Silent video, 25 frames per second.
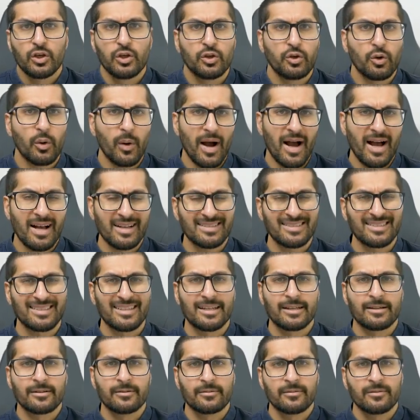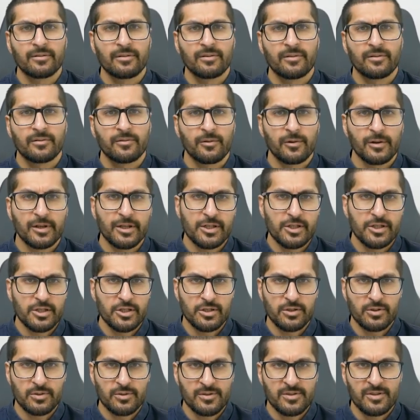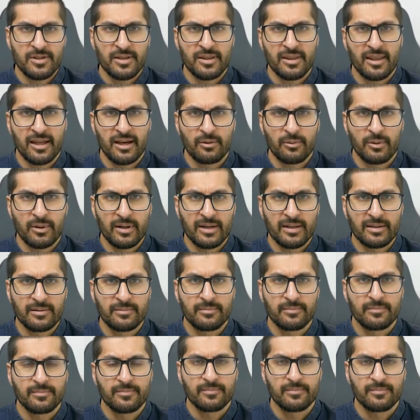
You're asking for issues that way.